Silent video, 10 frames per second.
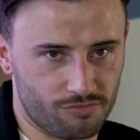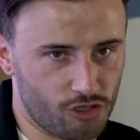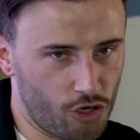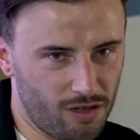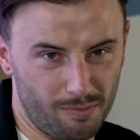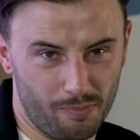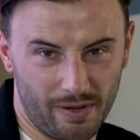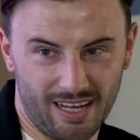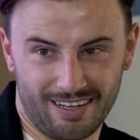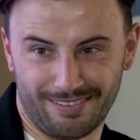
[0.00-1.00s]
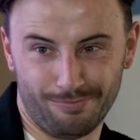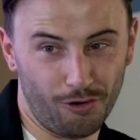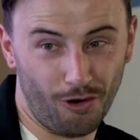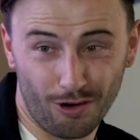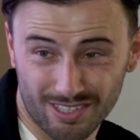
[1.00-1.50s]
cooler, better,
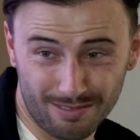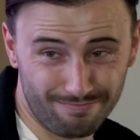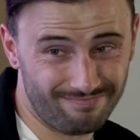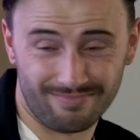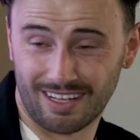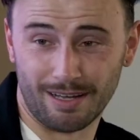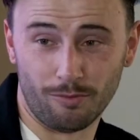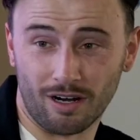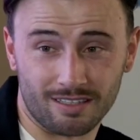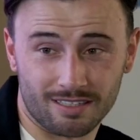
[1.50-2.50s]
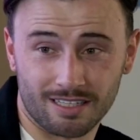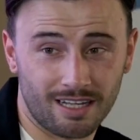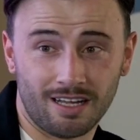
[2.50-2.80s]
more awesome, more understanding.